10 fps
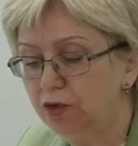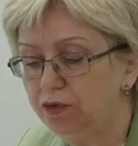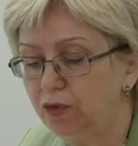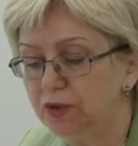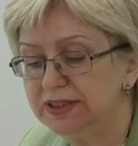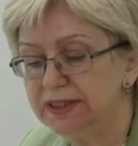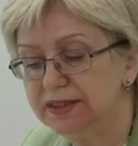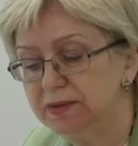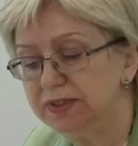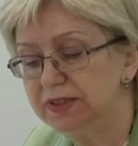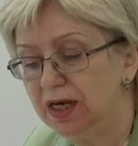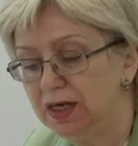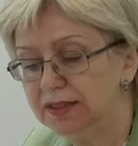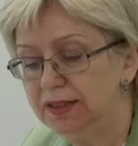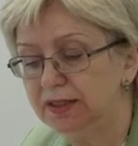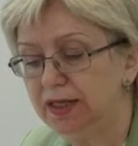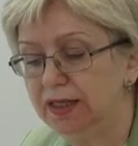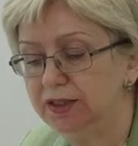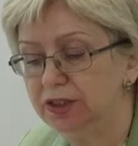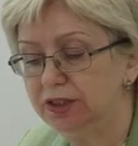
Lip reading: for systematizing and